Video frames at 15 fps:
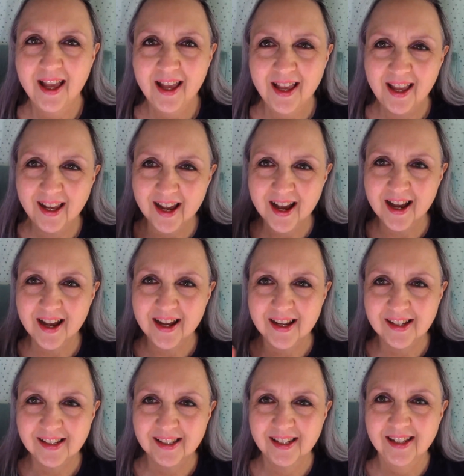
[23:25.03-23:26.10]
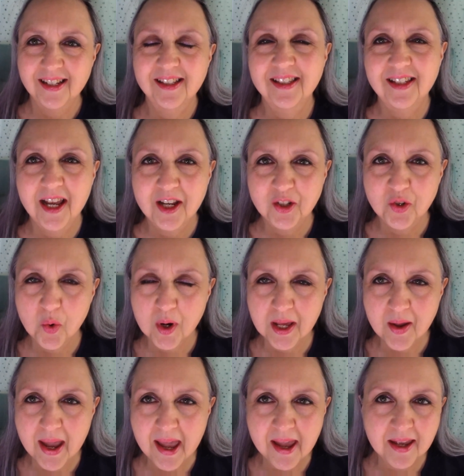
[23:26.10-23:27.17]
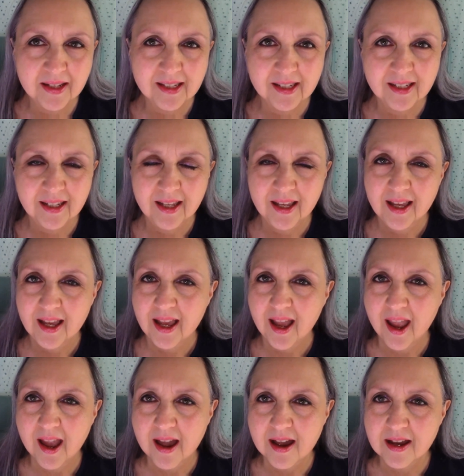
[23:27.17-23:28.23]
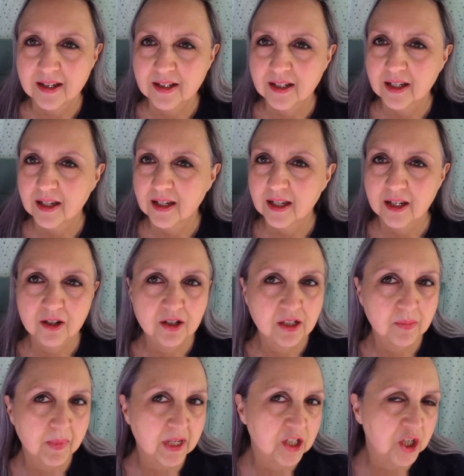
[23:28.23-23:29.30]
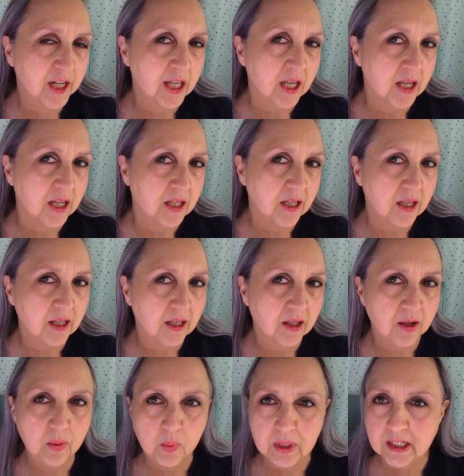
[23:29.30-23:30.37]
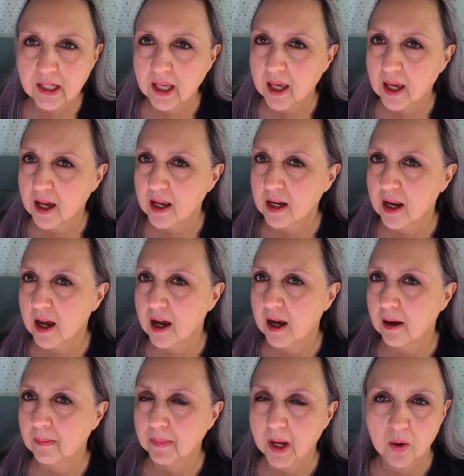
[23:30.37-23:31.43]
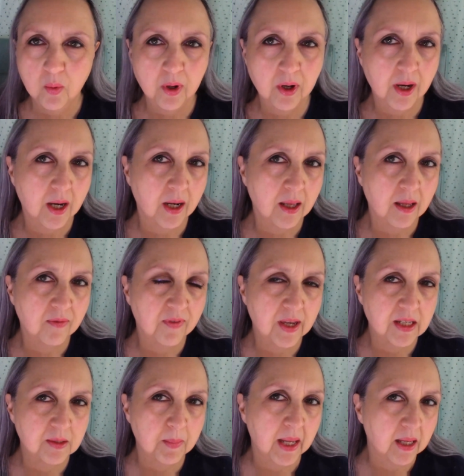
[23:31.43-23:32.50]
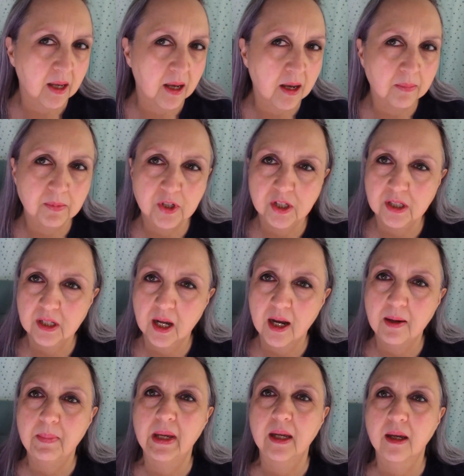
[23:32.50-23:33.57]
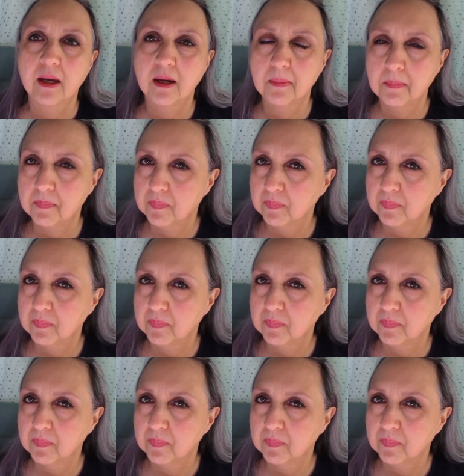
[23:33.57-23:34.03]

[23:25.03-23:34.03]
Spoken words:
Hey guys, it's day 28, and here's my check-in. And once again, I'm not wearing any face makeup, just eye makeup.